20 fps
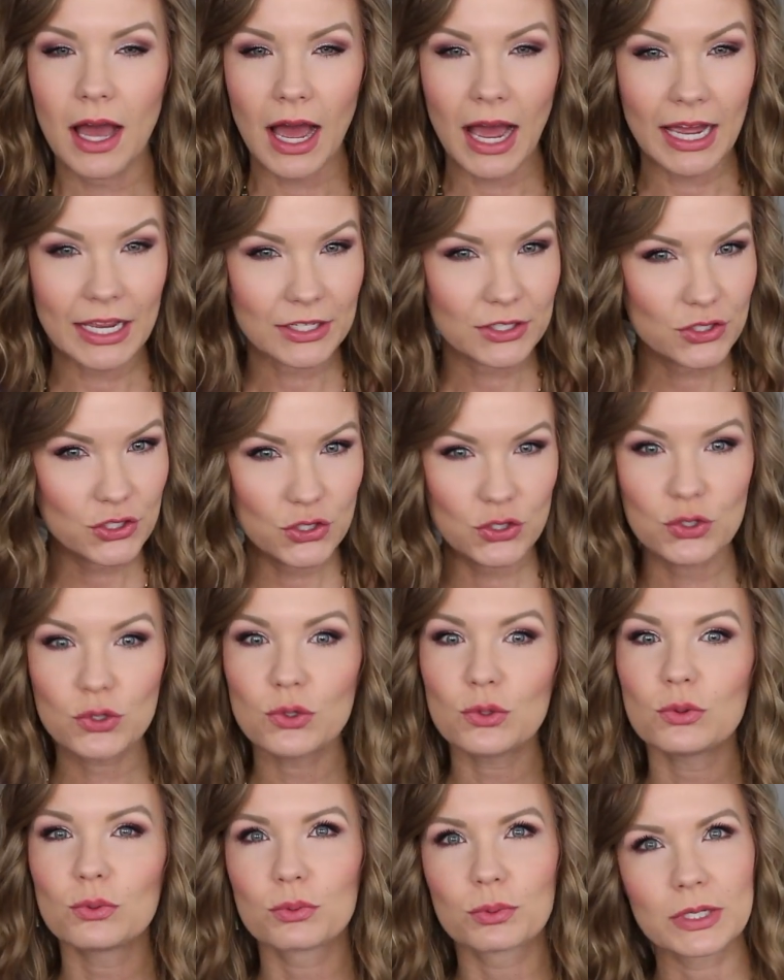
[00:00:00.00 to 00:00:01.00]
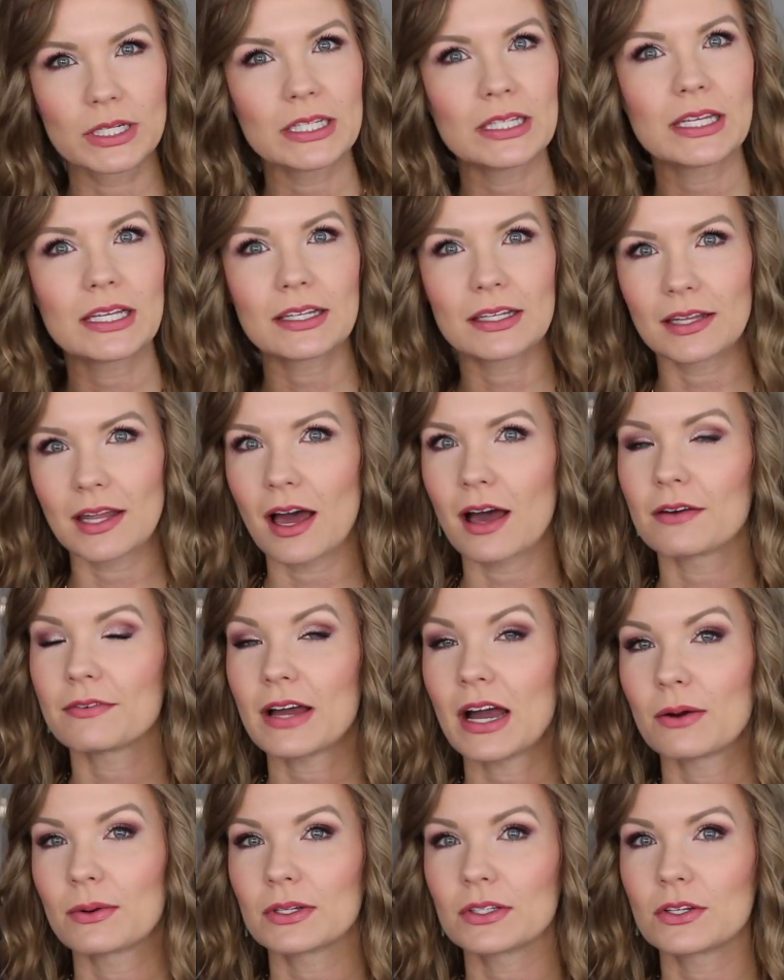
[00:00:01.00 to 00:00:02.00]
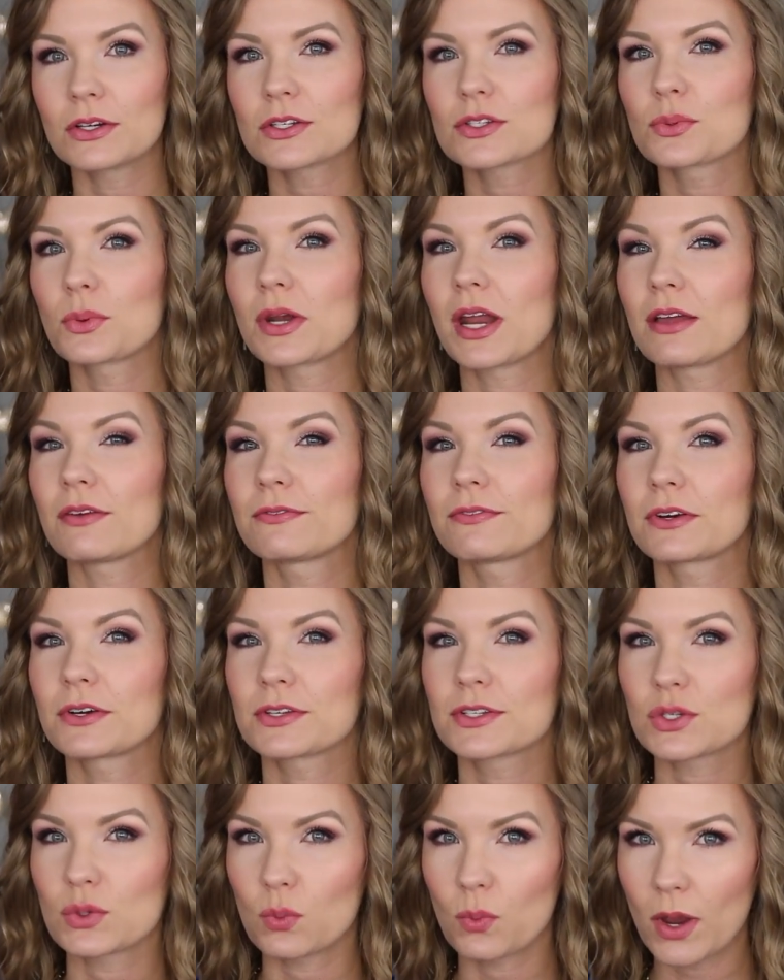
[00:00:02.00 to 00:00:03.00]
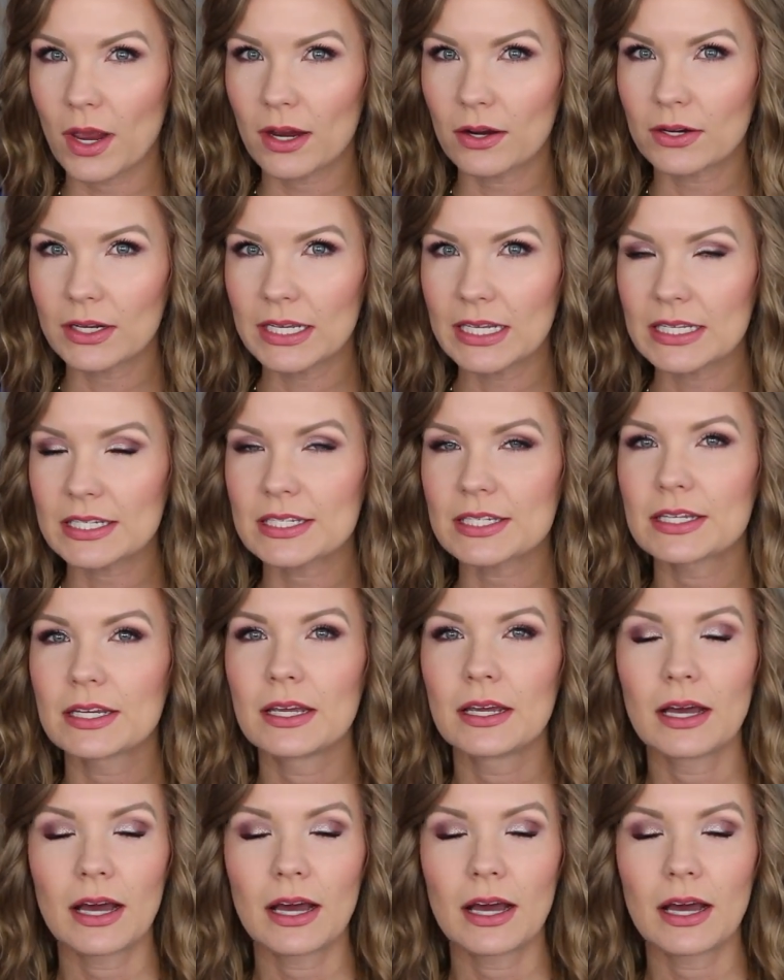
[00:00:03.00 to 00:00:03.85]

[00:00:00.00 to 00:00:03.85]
I do really love how it looks when I first wear it.